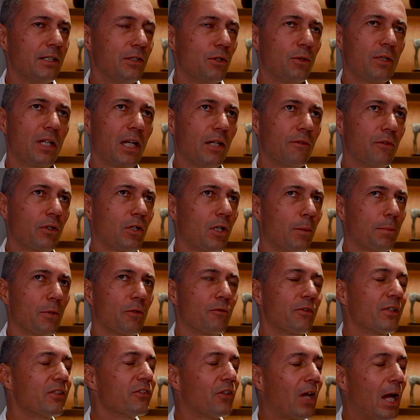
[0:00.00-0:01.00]
You gave a couple
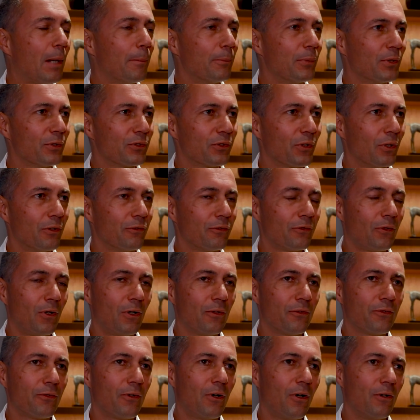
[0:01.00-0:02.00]
of examples
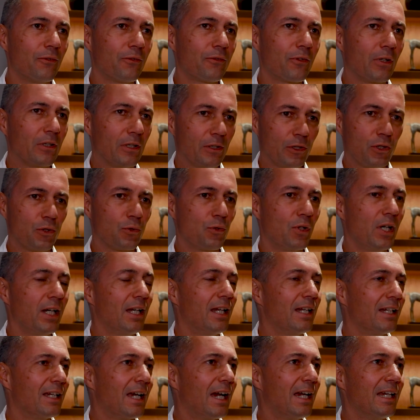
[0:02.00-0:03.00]
of
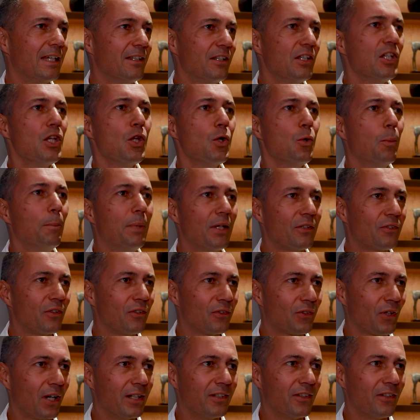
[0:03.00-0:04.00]
creating a new
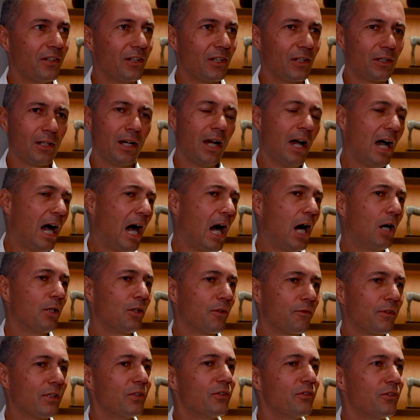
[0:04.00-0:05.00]
business idea out
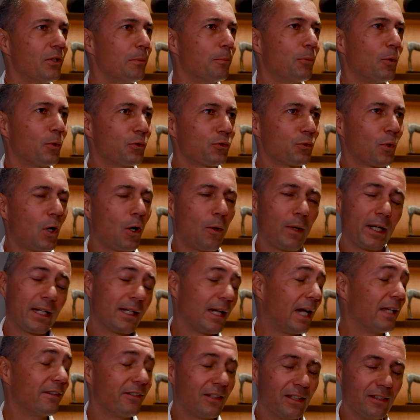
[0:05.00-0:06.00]
of a simple drawing, and